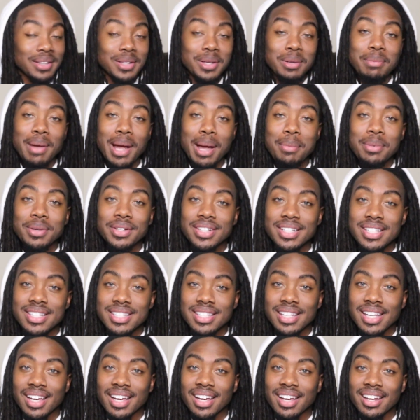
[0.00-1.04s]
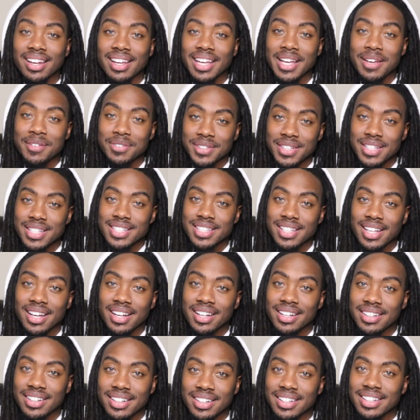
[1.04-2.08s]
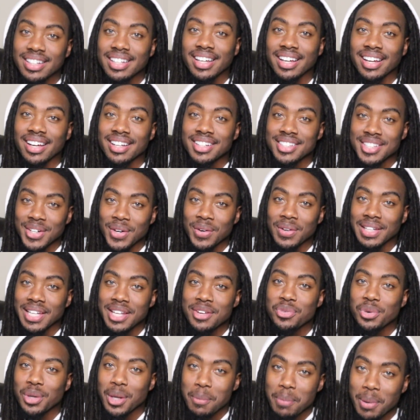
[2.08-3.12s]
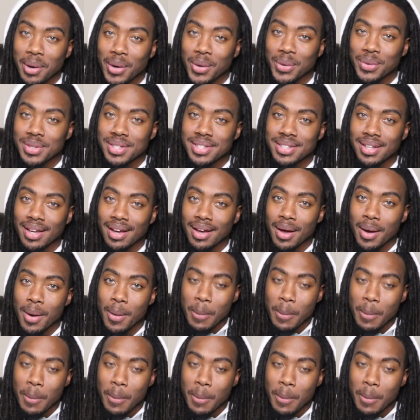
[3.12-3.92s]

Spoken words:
Lil Baby just said if she suck good dick, she gonna leave with a purse.